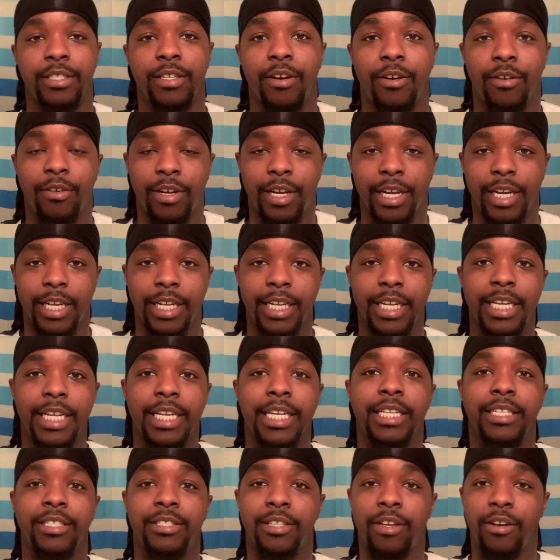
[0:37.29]
Okay,
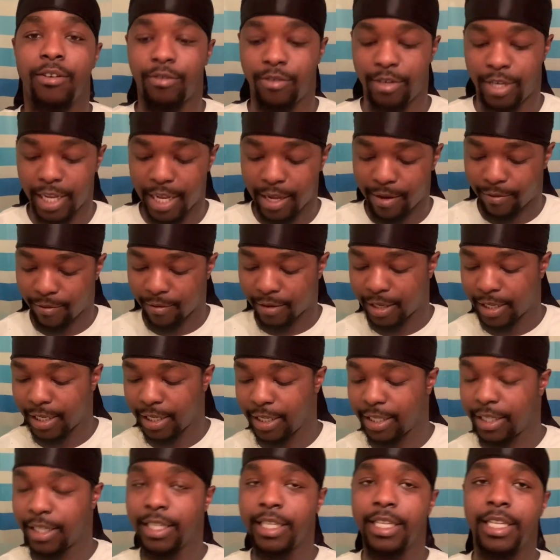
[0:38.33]
so definitely
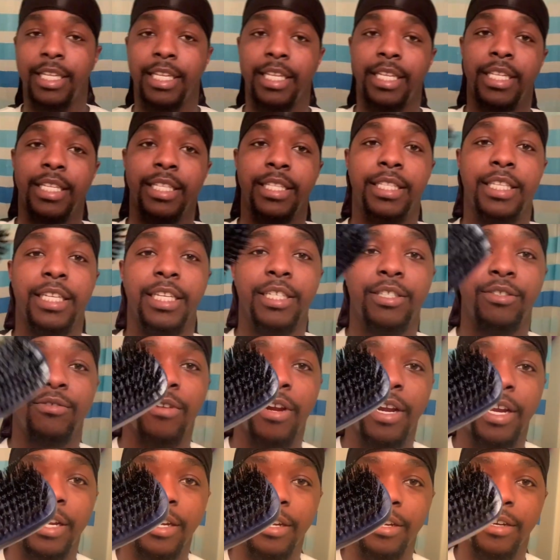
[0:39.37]
this
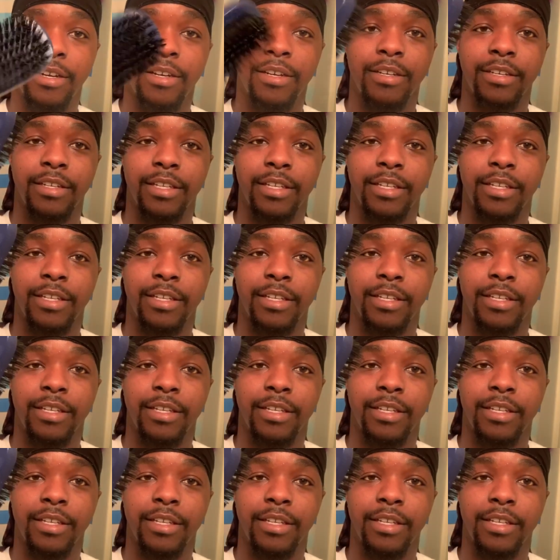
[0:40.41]
right here